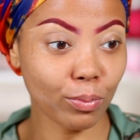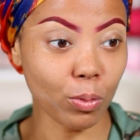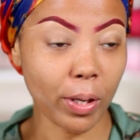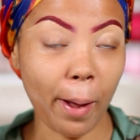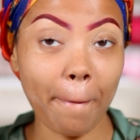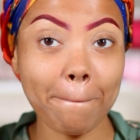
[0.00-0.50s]

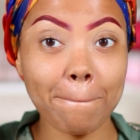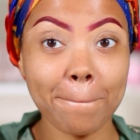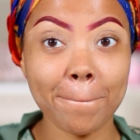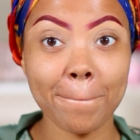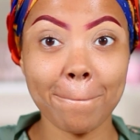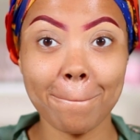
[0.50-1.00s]
Okay,
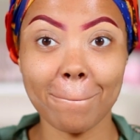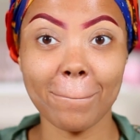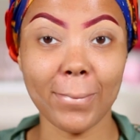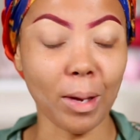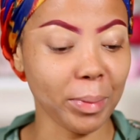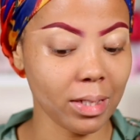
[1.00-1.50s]

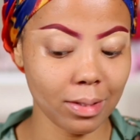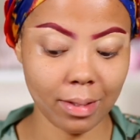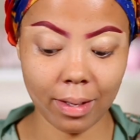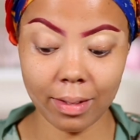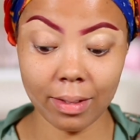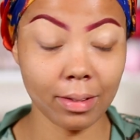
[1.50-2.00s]
I'm
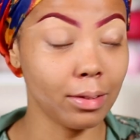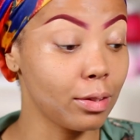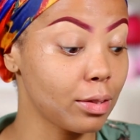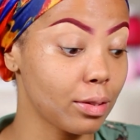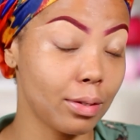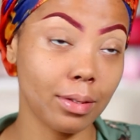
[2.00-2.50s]
excited. It
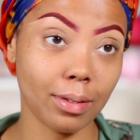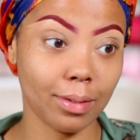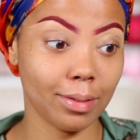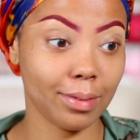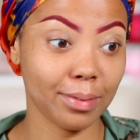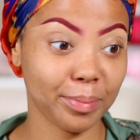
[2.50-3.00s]
looks
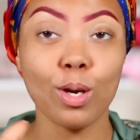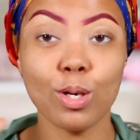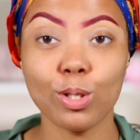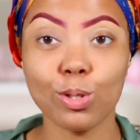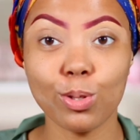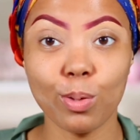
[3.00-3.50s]
good.
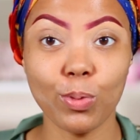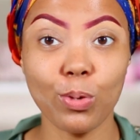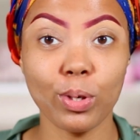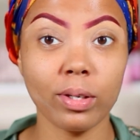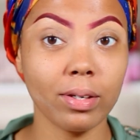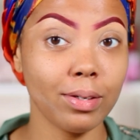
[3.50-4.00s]
So I'm
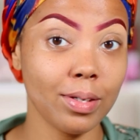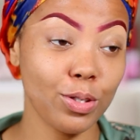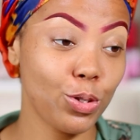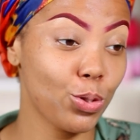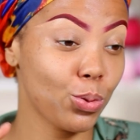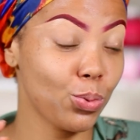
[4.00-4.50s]
going
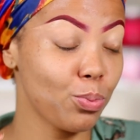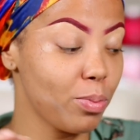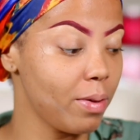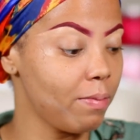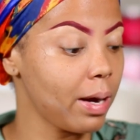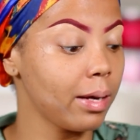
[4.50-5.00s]
into
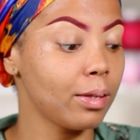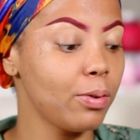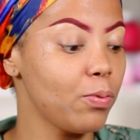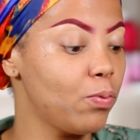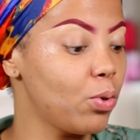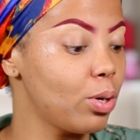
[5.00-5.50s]
the
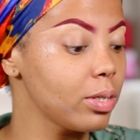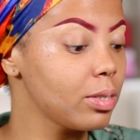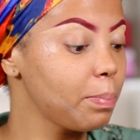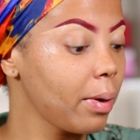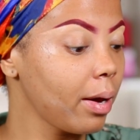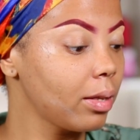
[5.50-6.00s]
Violet Voss
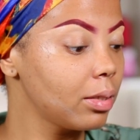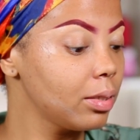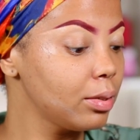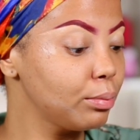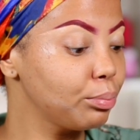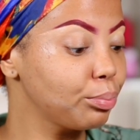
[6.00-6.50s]

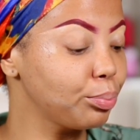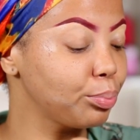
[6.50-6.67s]
palette.